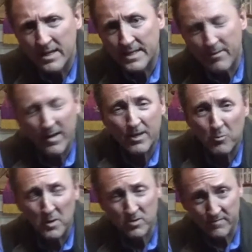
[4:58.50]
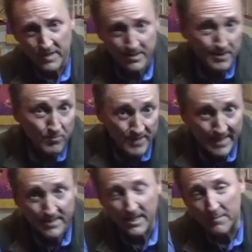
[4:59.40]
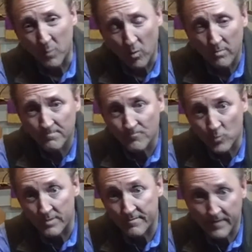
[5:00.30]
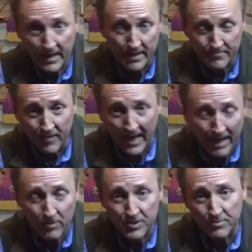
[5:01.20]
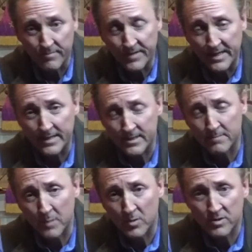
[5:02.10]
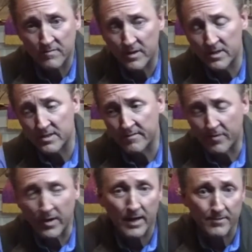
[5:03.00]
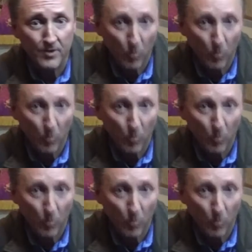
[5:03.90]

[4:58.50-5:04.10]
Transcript: Now, I know most of us don't dance anymore. We've forgotten the how to of dance, and most of us have forgotten the